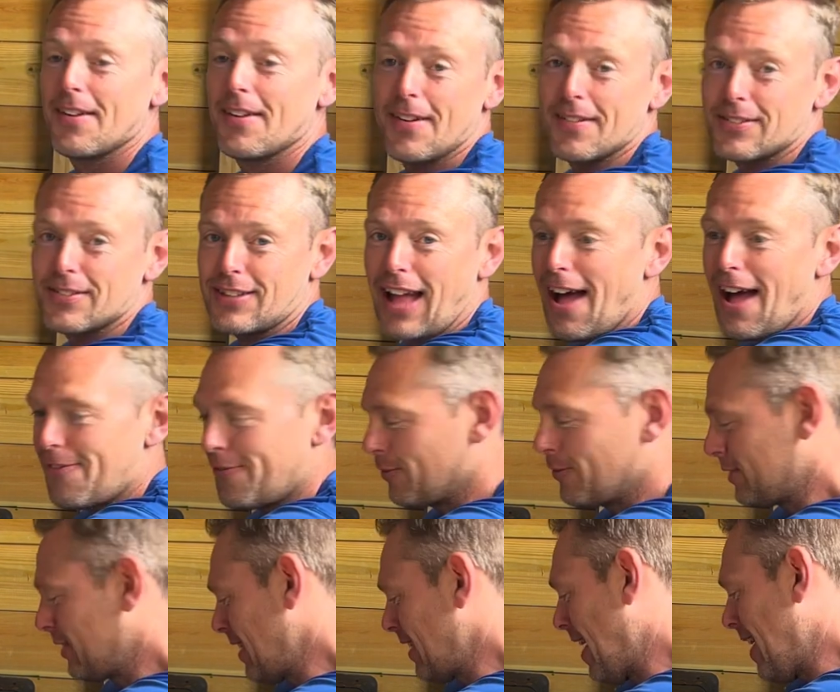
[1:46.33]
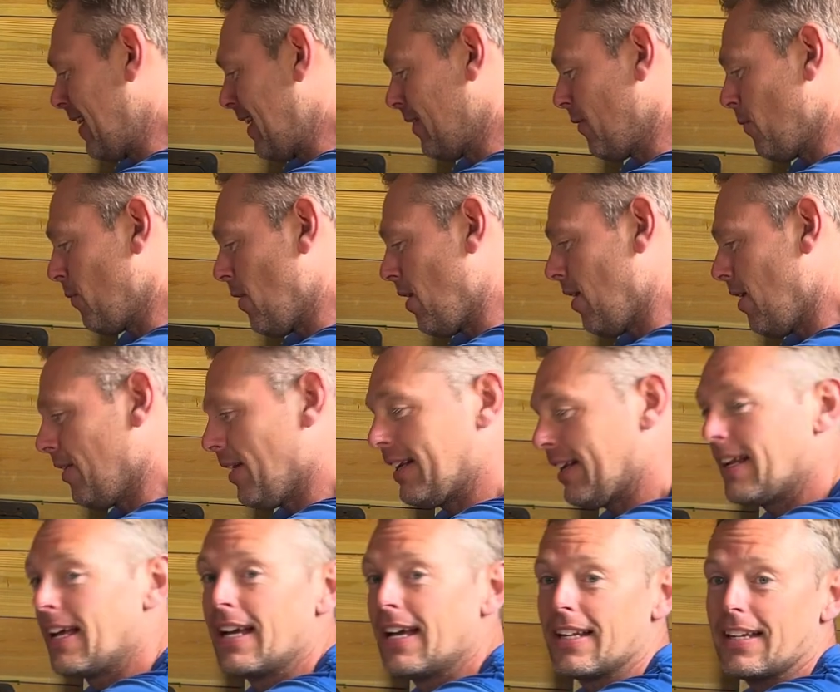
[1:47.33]
staff were saying, well, then
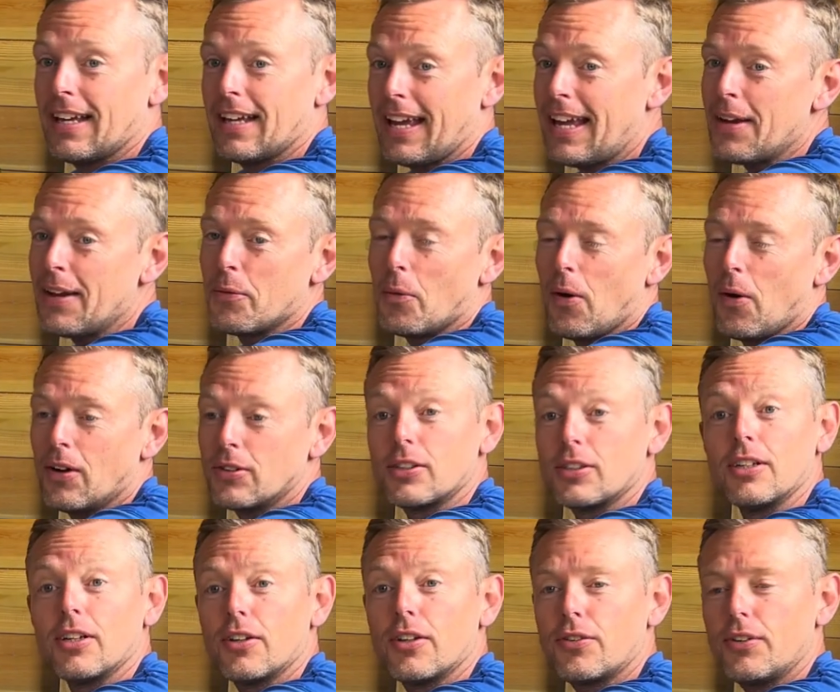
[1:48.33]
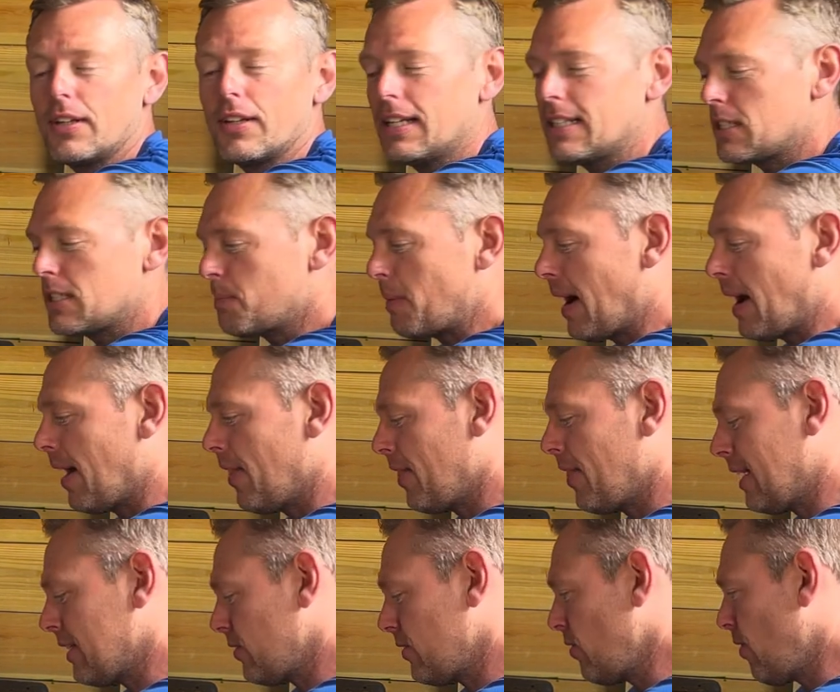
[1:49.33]
your heating water is going to go through your lazy spa.
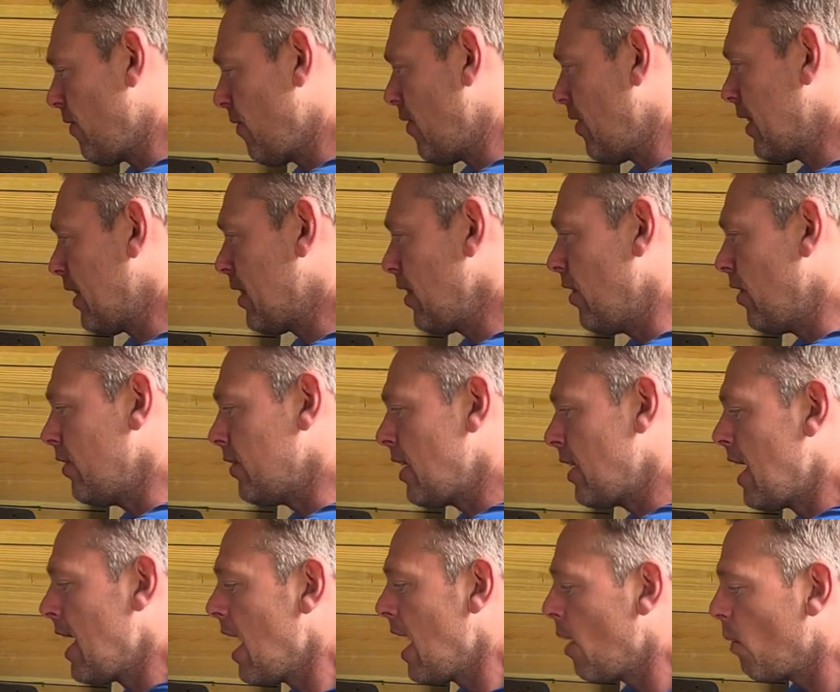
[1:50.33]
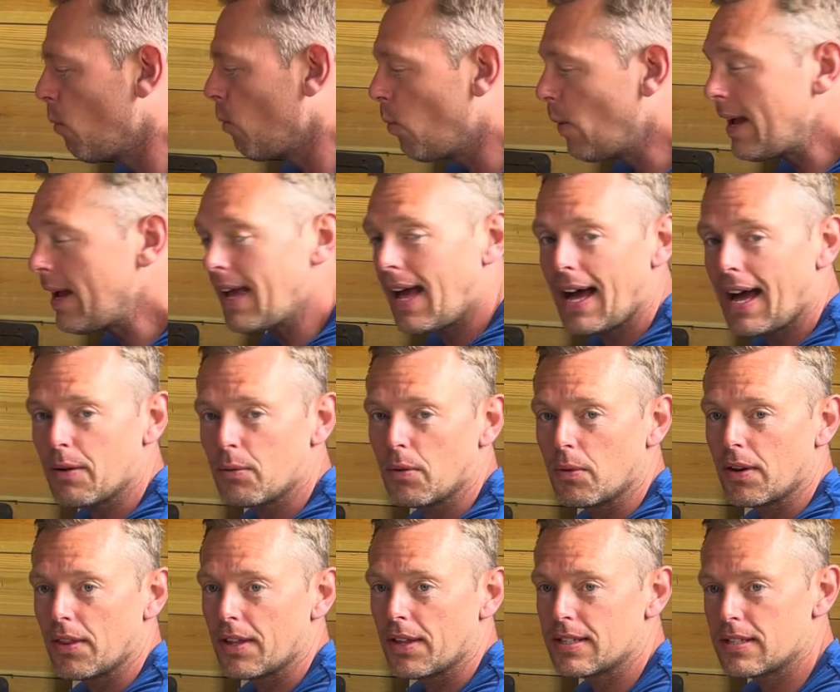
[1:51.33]
That's not very good. We had one
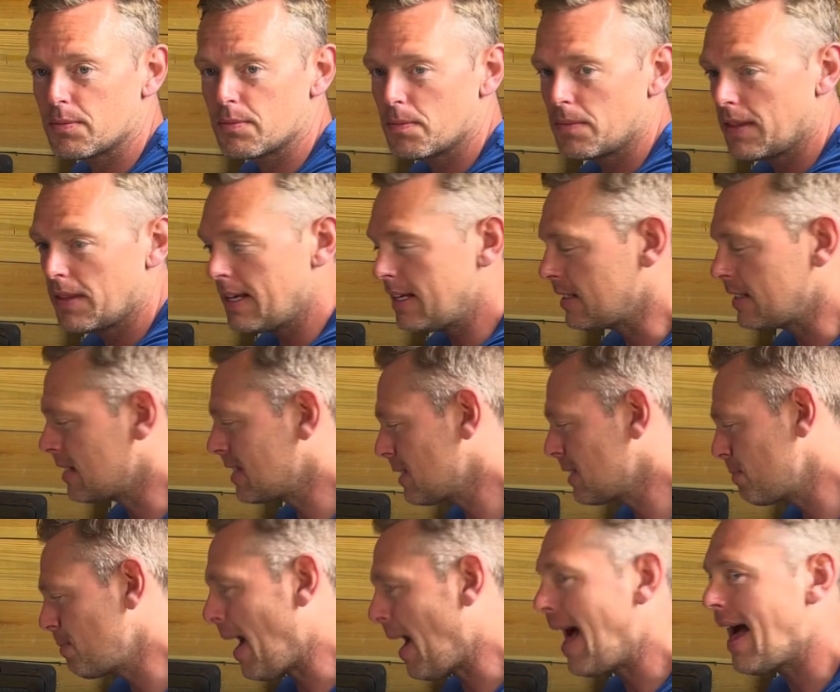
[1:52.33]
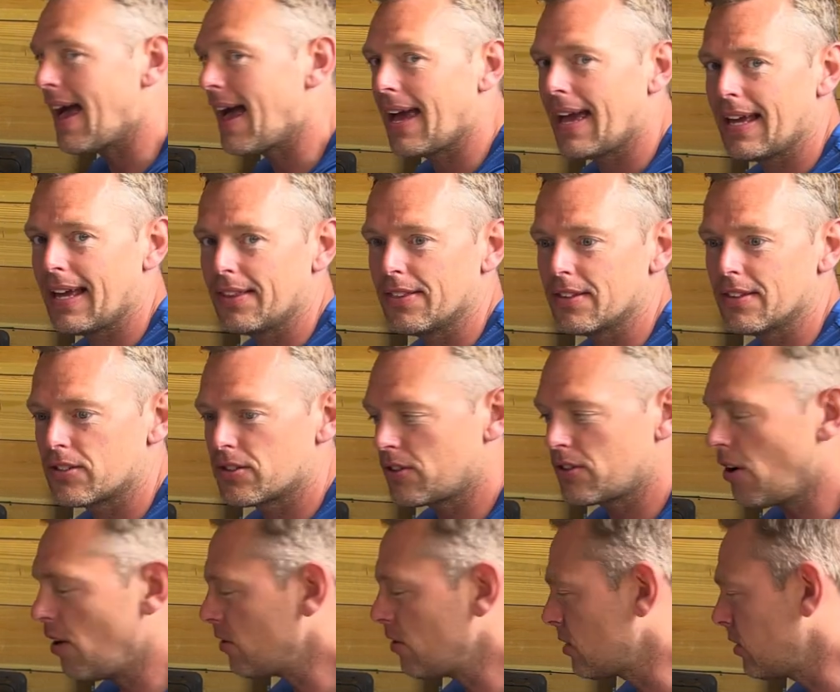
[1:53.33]
of this, these spare in the
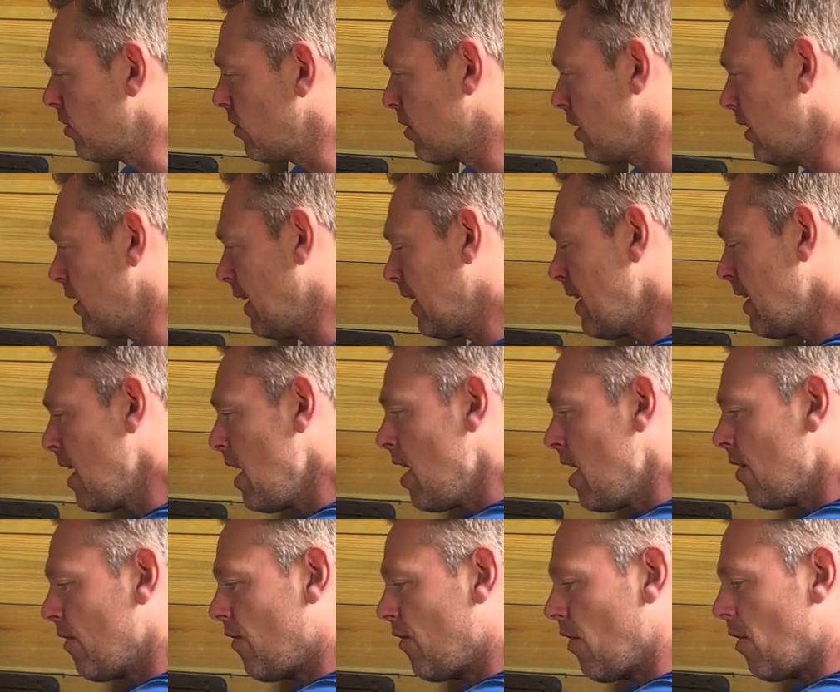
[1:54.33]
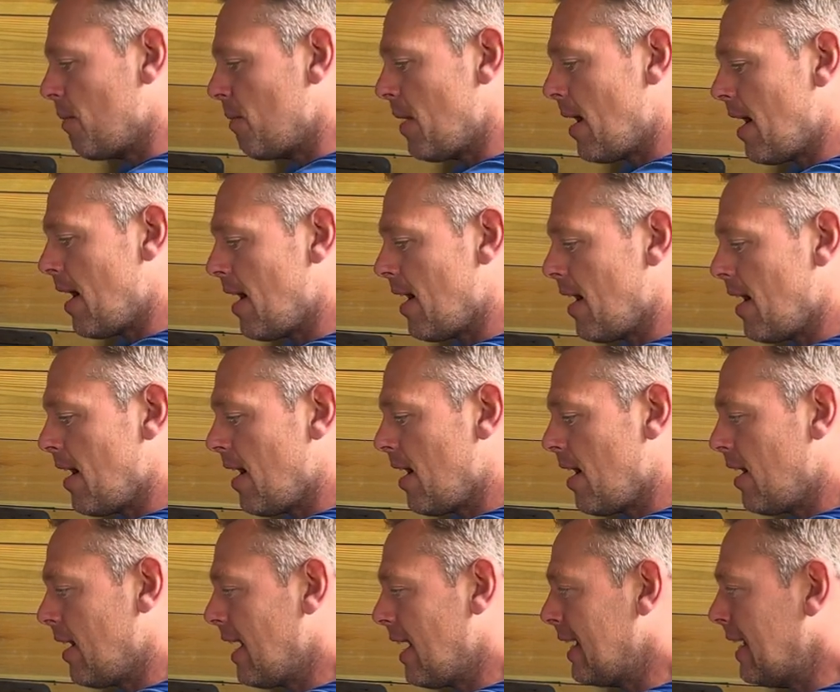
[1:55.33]
stores, luckily, from uh,
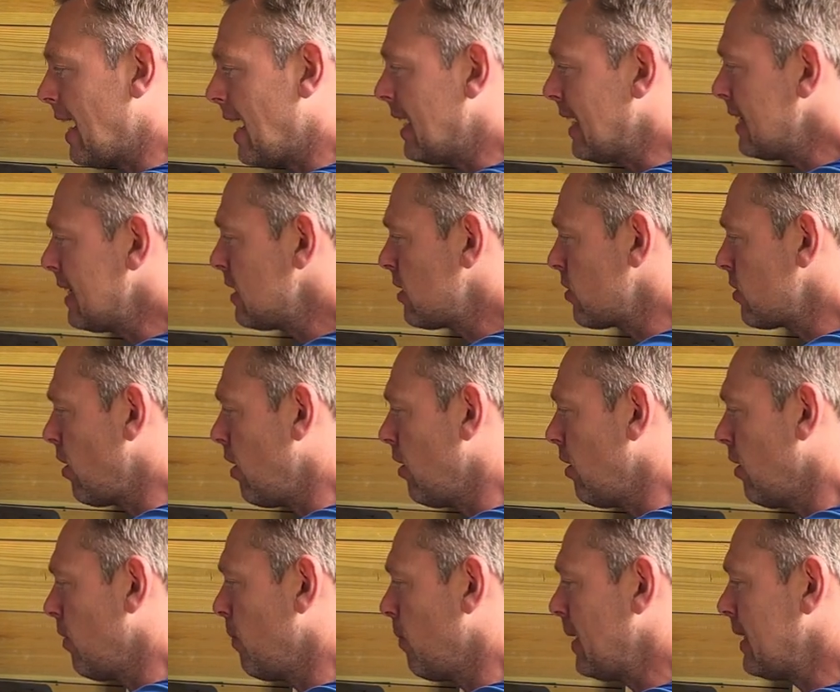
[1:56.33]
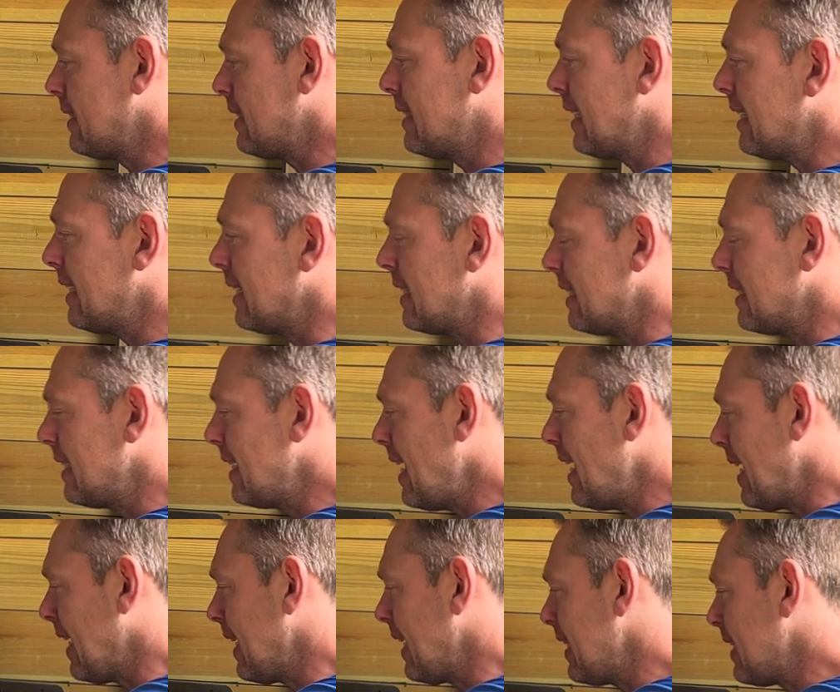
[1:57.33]
uh, an install we didn't
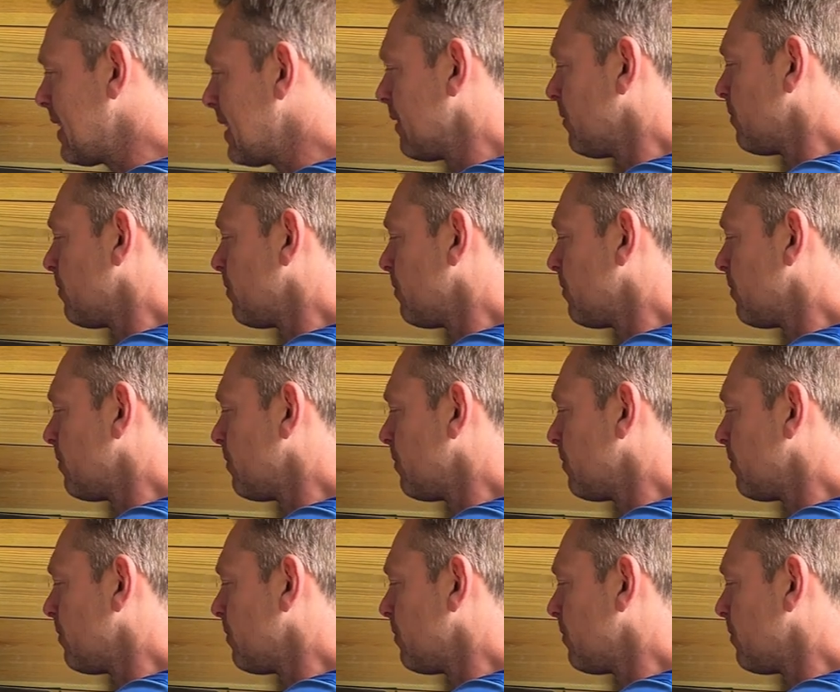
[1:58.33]
need.